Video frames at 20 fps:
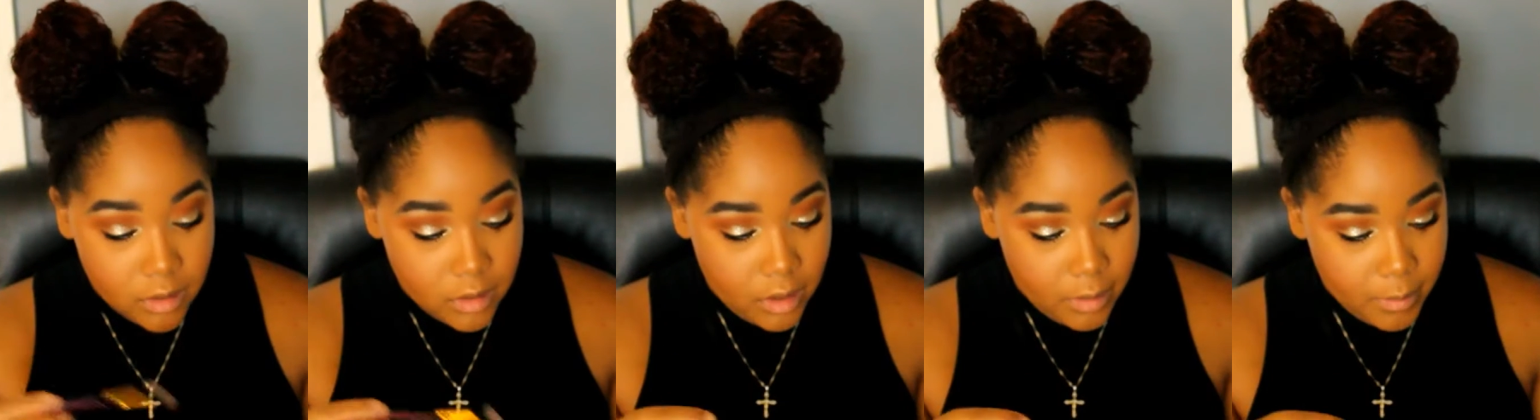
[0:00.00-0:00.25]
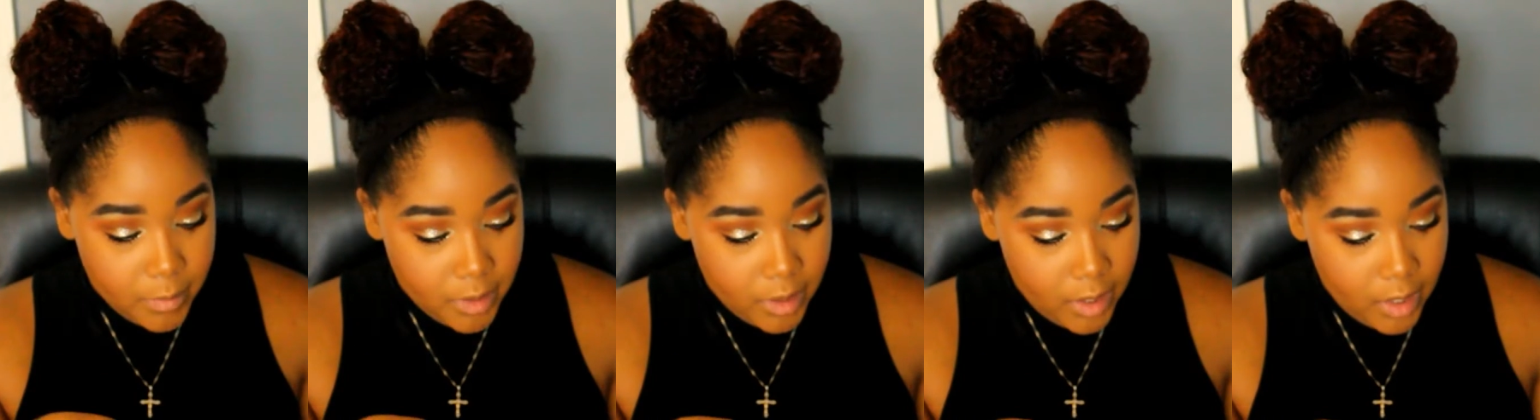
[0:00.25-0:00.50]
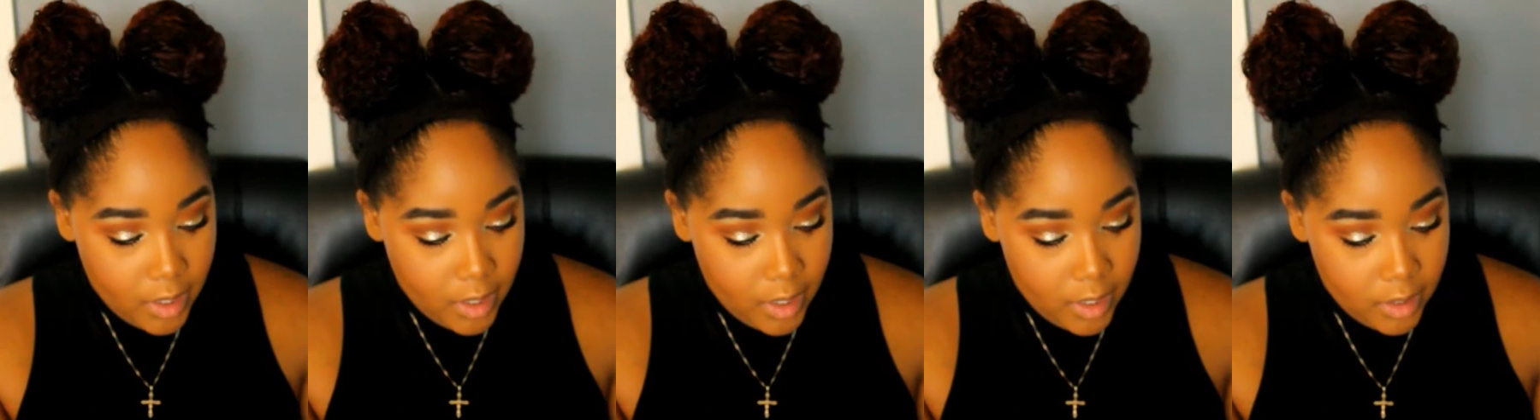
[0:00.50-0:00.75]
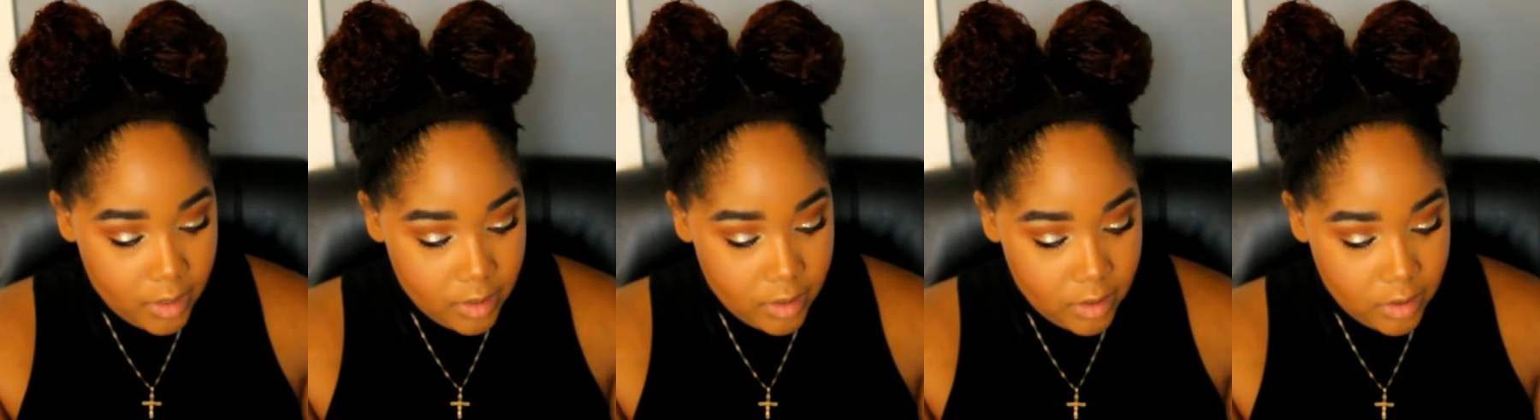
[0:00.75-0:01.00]
I'm gonna
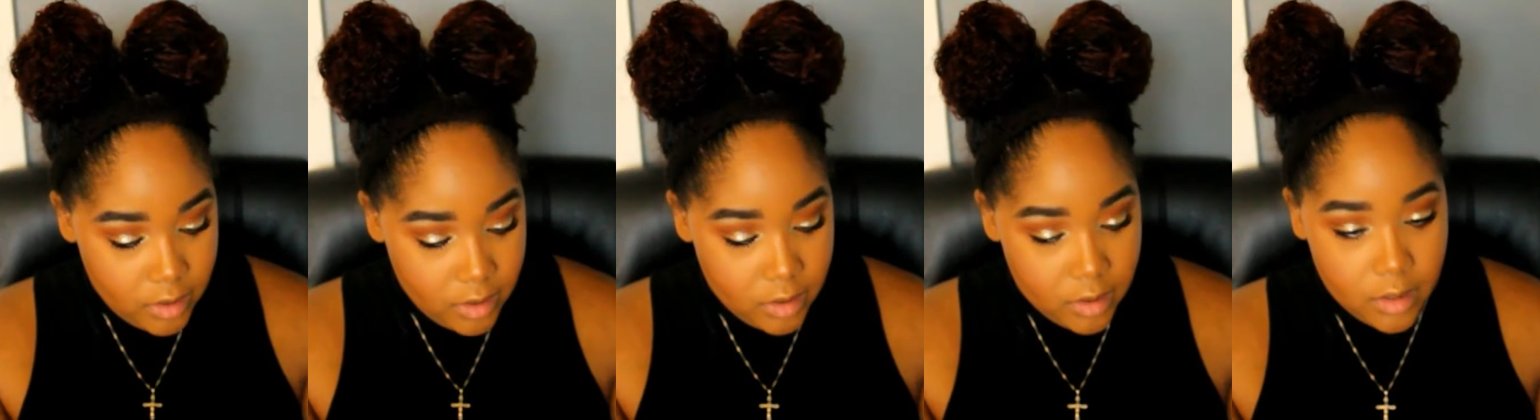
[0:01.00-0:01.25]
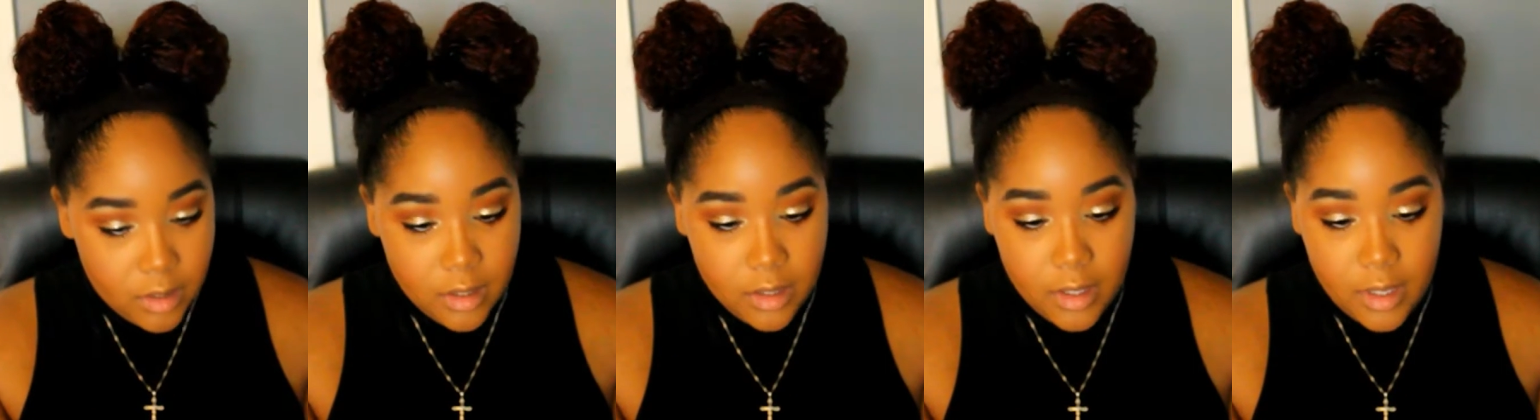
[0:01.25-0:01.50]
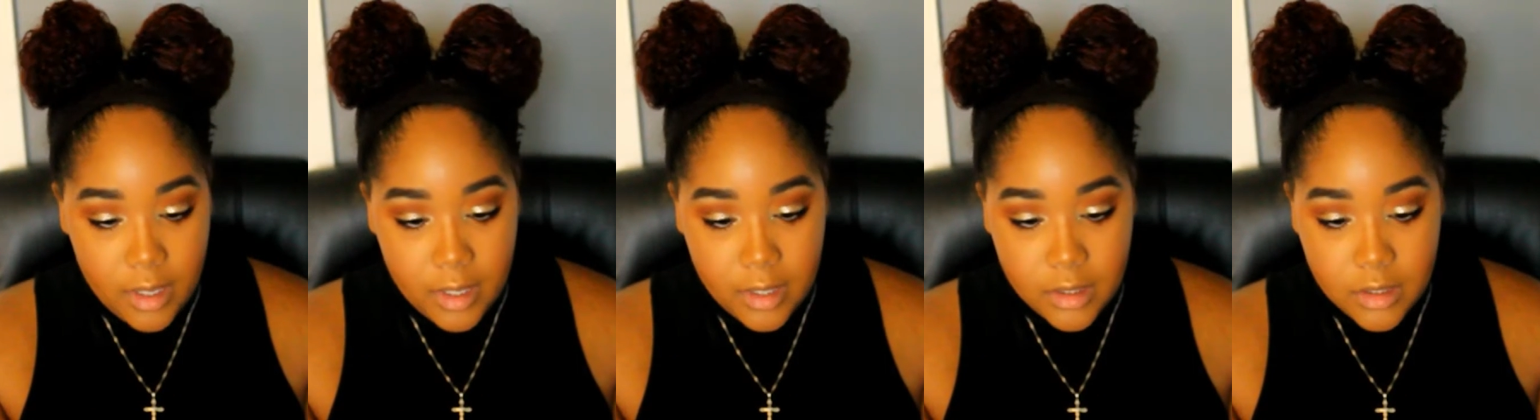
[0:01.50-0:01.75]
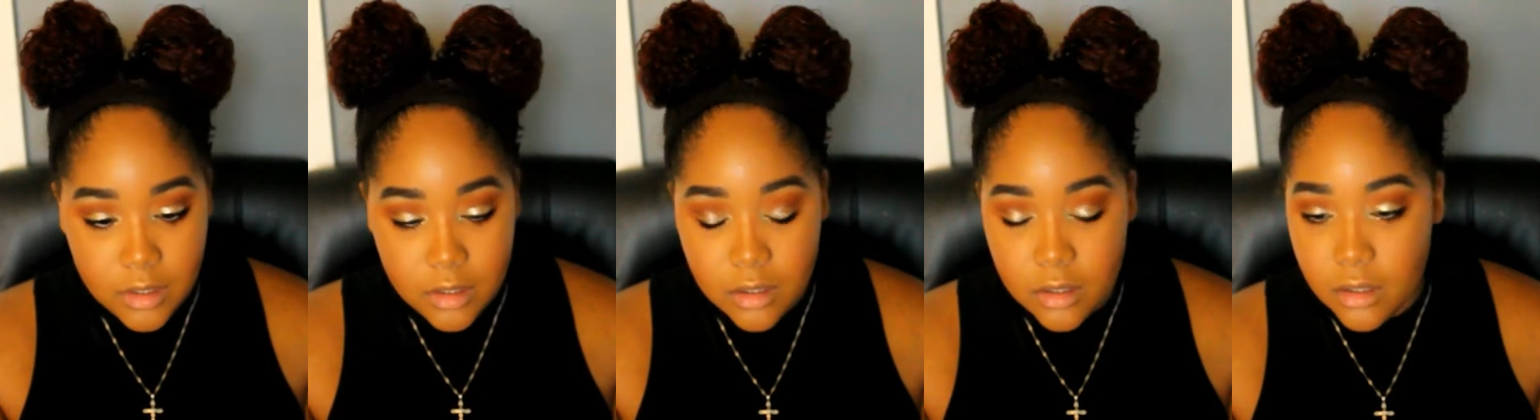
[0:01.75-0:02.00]
add
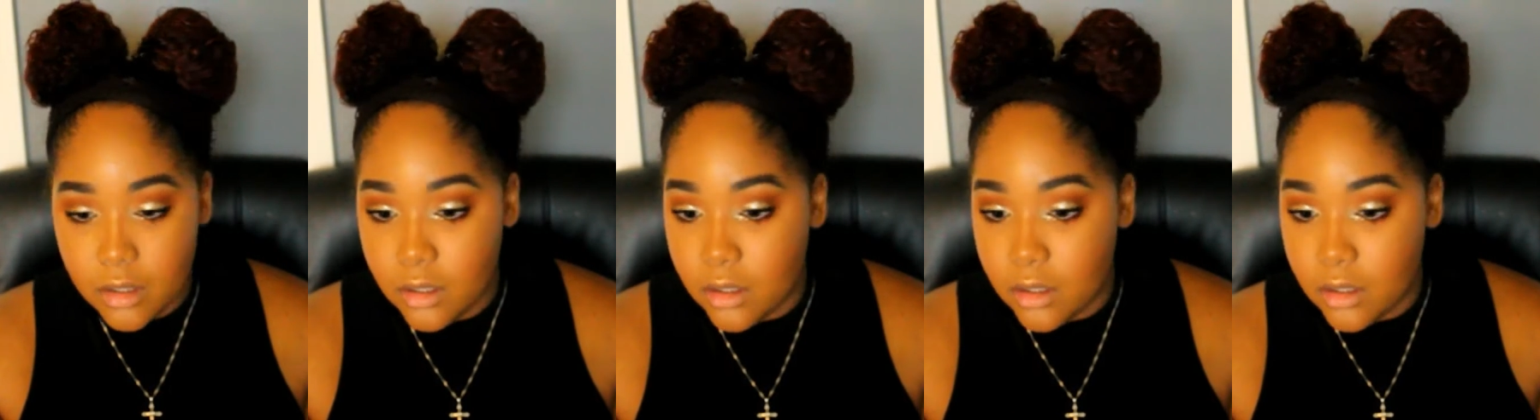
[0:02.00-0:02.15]
that